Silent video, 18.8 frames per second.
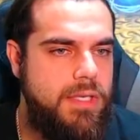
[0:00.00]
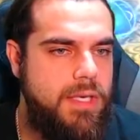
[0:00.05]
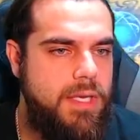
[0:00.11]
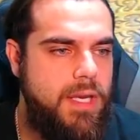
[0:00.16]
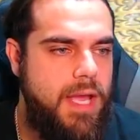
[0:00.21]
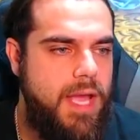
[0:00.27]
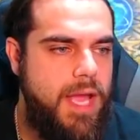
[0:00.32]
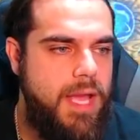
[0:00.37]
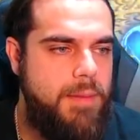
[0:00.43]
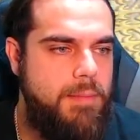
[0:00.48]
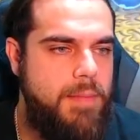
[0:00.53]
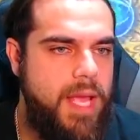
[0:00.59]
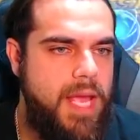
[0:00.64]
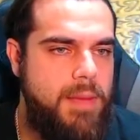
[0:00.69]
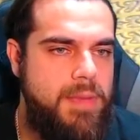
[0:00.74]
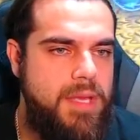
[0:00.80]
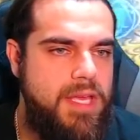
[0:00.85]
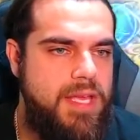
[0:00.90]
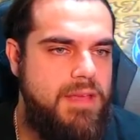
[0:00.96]
and
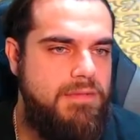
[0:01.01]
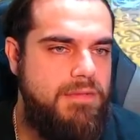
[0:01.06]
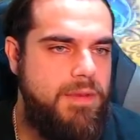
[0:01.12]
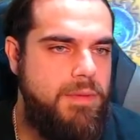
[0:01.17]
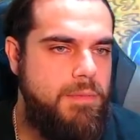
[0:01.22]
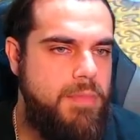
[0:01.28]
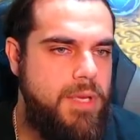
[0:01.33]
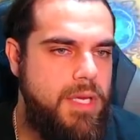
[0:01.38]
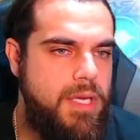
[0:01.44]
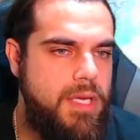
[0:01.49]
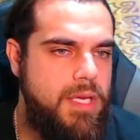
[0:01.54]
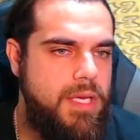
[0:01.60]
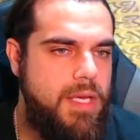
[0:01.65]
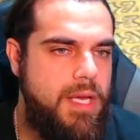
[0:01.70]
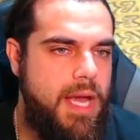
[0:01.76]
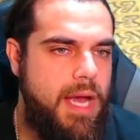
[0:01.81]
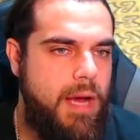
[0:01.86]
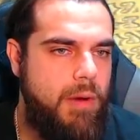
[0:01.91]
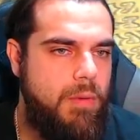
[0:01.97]
maybe even
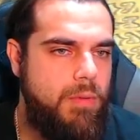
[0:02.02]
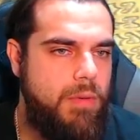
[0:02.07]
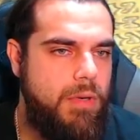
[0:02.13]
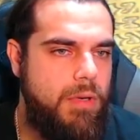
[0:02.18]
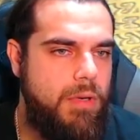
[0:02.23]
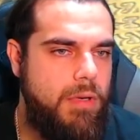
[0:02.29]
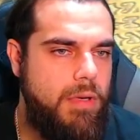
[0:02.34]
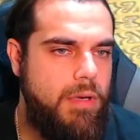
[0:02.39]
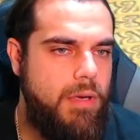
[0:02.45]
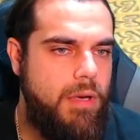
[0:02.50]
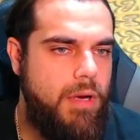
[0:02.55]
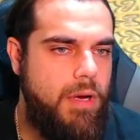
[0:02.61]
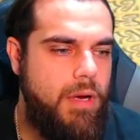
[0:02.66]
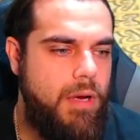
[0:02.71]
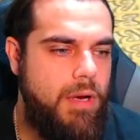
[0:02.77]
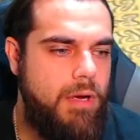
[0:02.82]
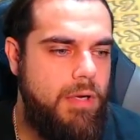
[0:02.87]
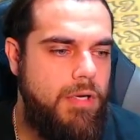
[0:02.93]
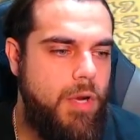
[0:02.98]
be out.
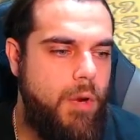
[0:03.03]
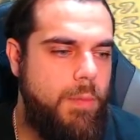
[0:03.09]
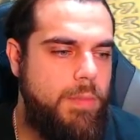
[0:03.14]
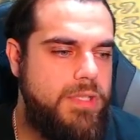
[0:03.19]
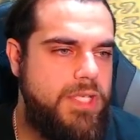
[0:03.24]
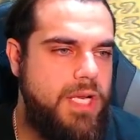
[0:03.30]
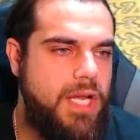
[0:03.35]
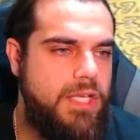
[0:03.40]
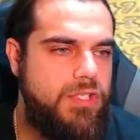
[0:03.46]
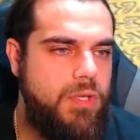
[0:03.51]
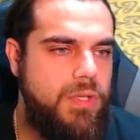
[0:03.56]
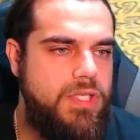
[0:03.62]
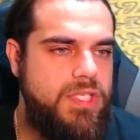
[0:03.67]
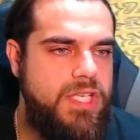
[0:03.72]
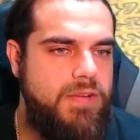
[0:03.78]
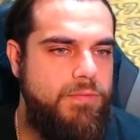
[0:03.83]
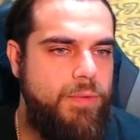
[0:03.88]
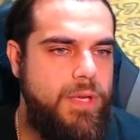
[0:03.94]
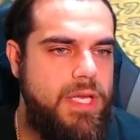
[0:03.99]
Nope, it's not. So let's
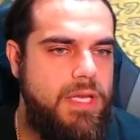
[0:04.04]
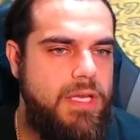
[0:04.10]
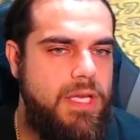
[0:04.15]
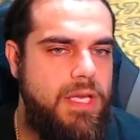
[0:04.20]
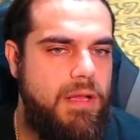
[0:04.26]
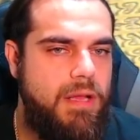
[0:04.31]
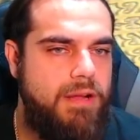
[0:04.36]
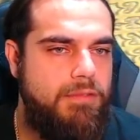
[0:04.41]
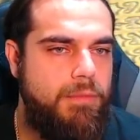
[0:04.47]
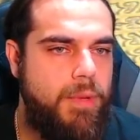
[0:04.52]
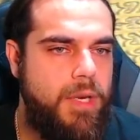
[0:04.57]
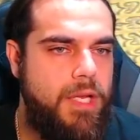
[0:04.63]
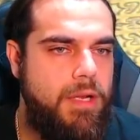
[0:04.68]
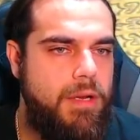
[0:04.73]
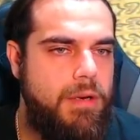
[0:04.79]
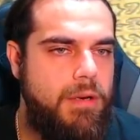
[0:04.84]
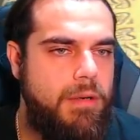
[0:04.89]
see if we can kill everybody here.